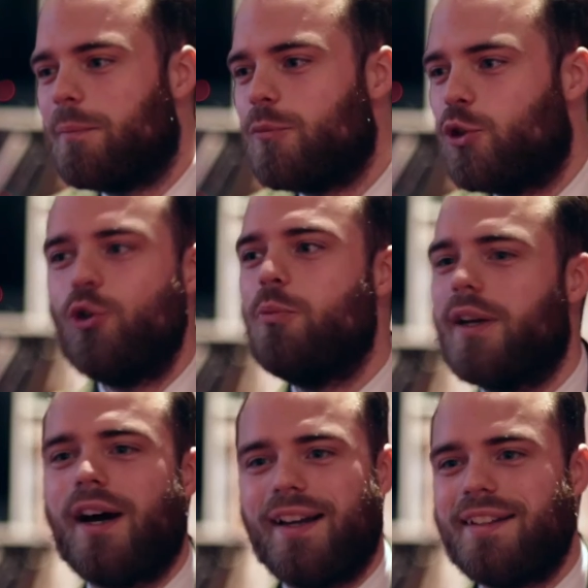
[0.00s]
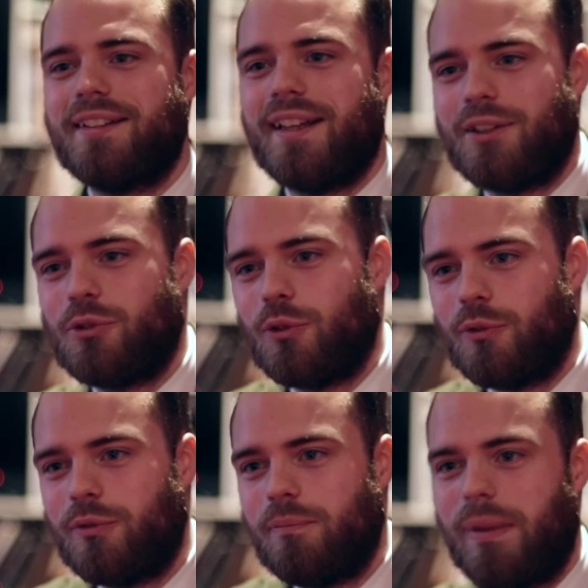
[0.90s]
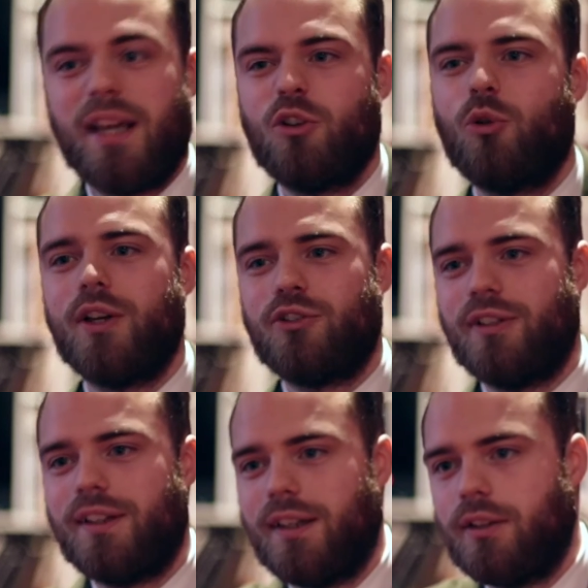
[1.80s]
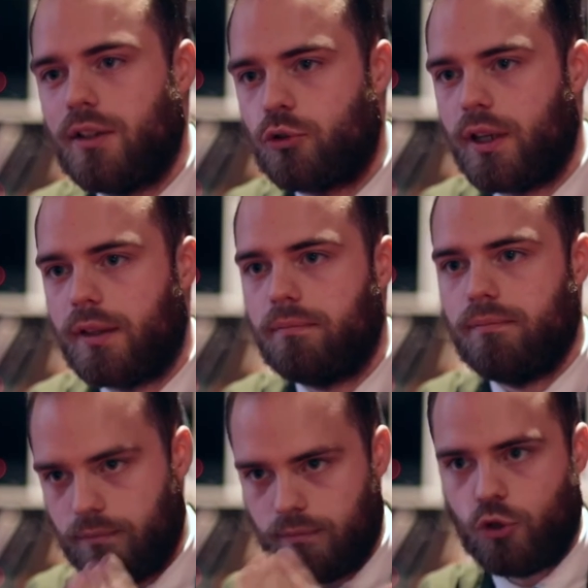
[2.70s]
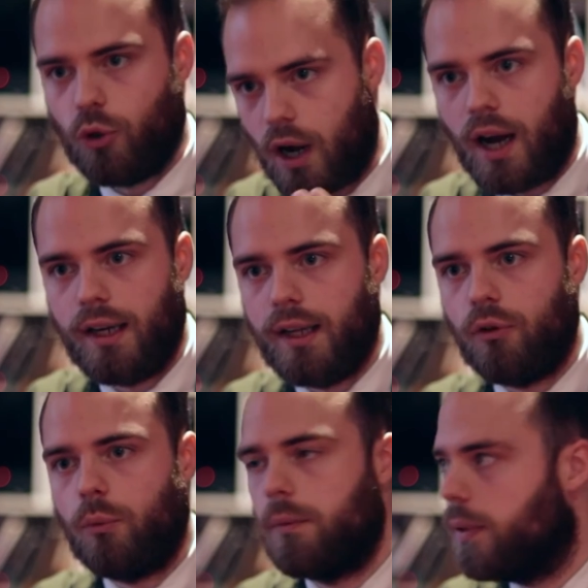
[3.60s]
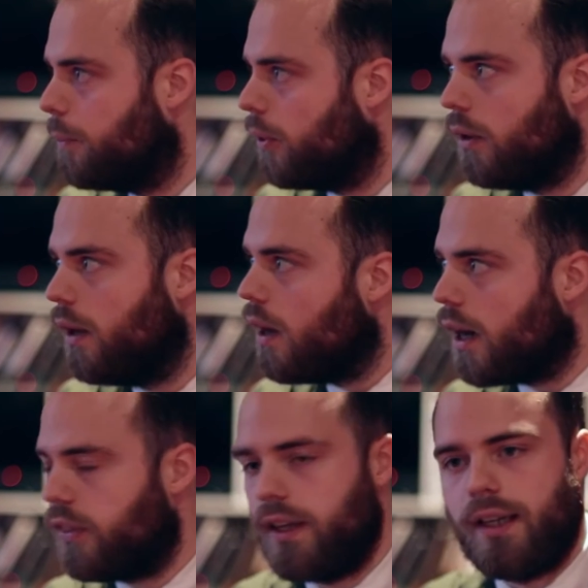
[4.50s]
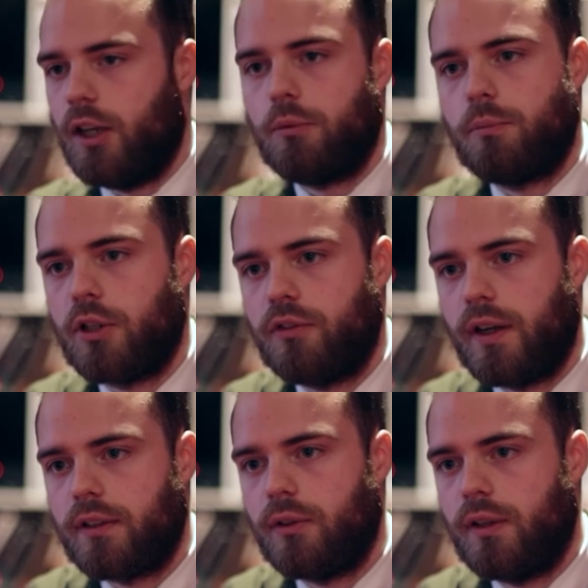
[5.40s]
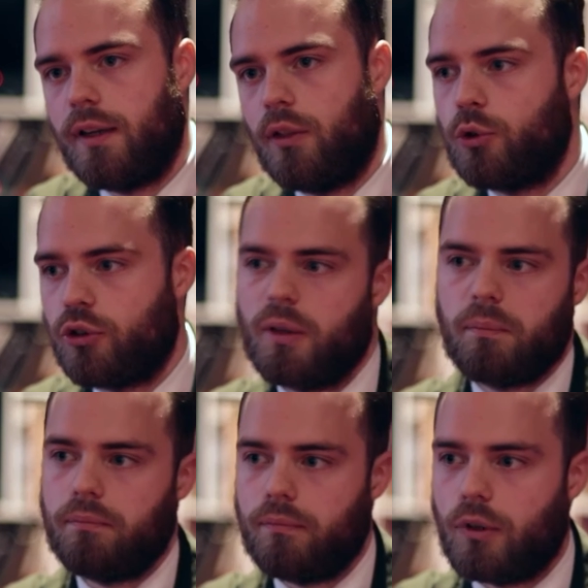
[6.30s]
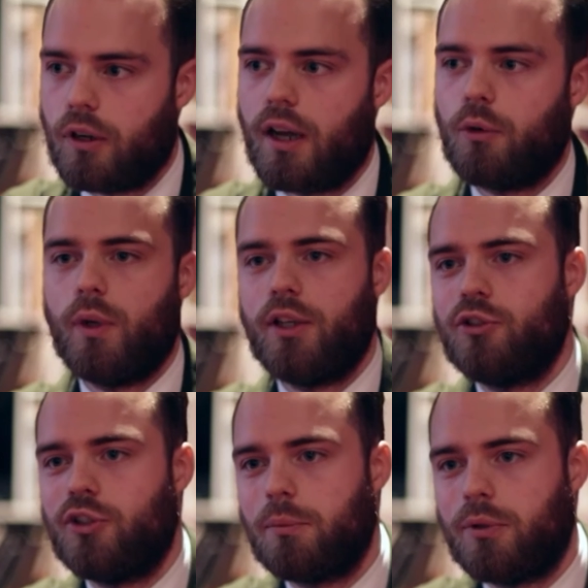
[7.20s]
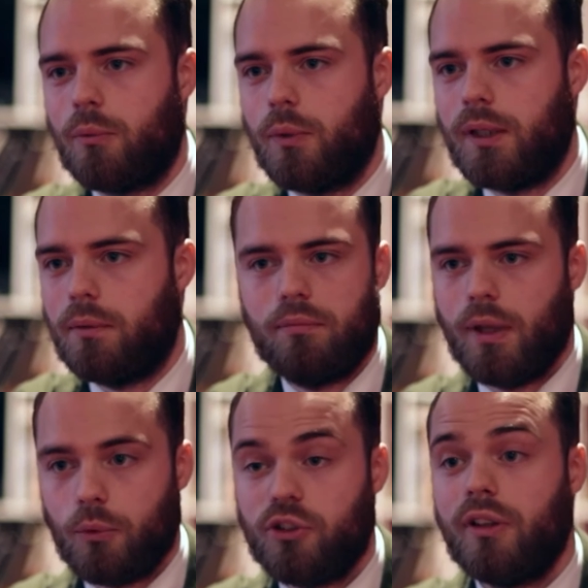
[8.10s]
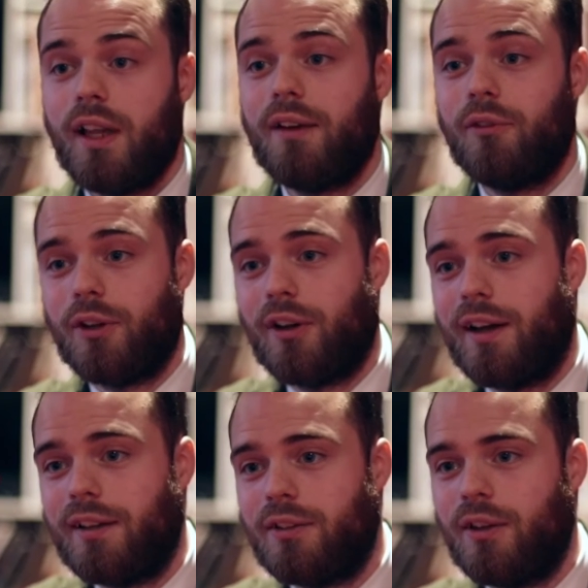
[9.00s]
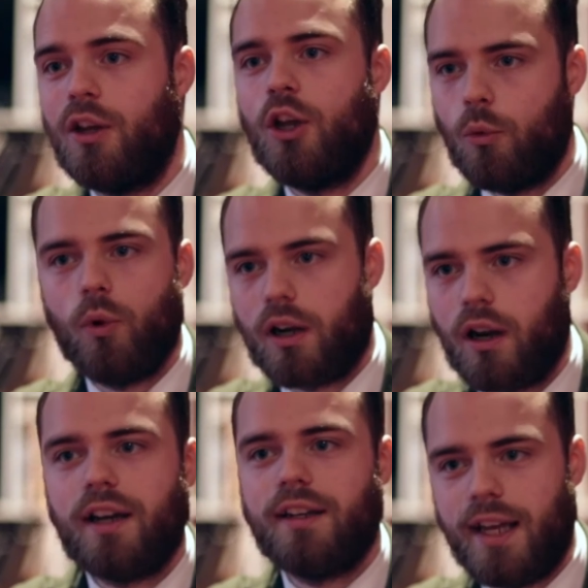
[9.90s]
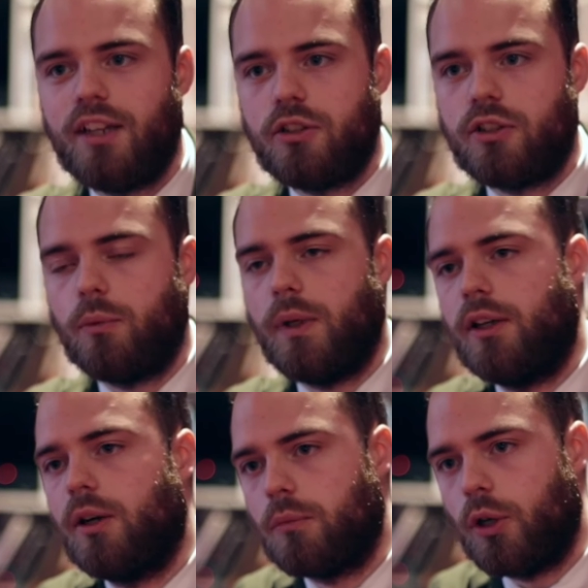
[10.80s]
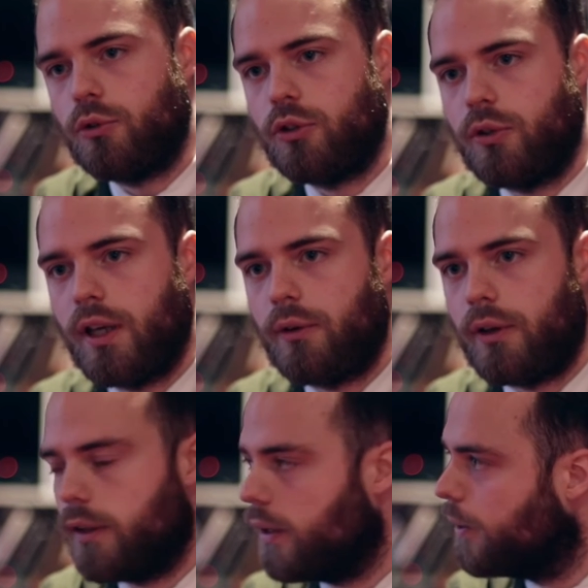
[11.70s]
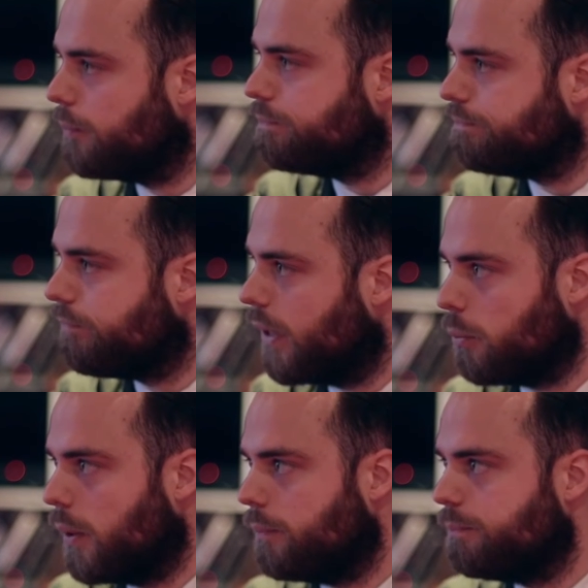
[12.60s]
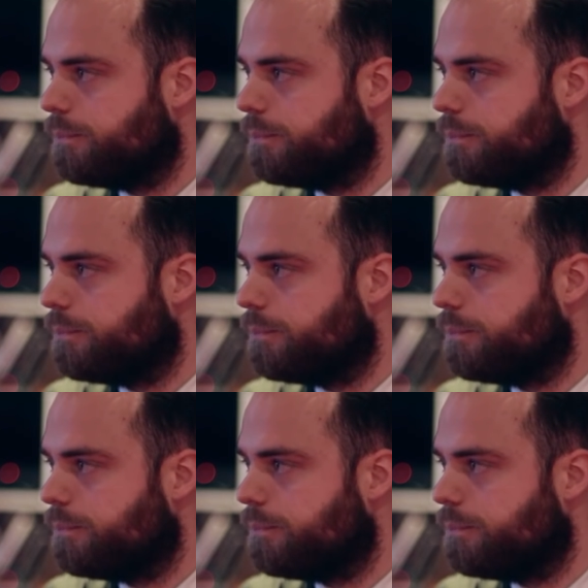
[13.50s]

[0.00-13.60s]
humanize that sort of big question and try to talk eye level with people, I think it helps much faster. And those are the client relationships that we still have in the clients, where client and agency really come closer together, I think, as well.